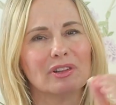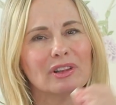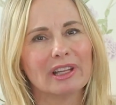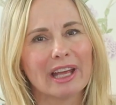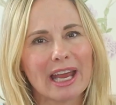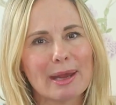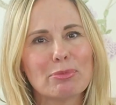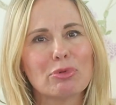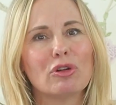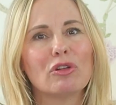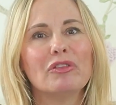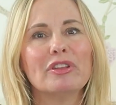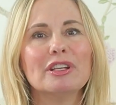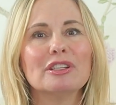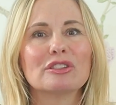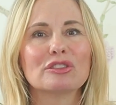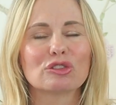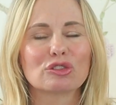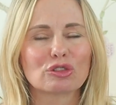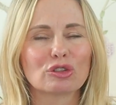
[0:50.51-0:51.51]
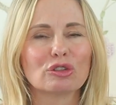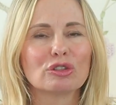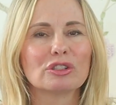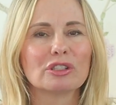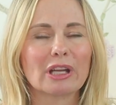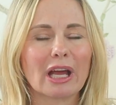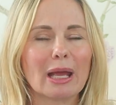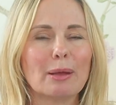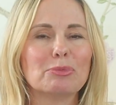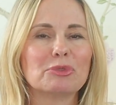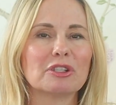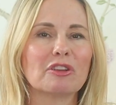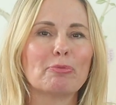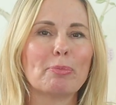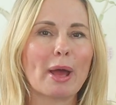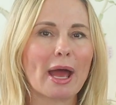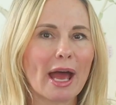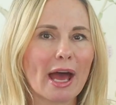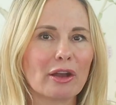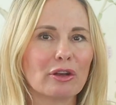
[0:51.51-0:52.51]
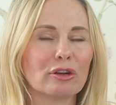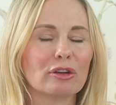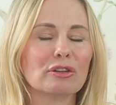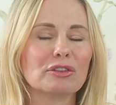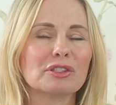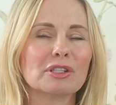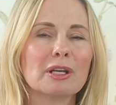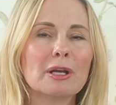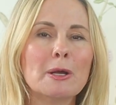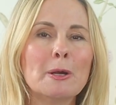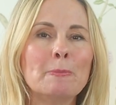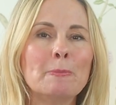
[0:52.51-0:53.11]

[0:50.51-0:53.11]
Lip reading: label these certain types of patterns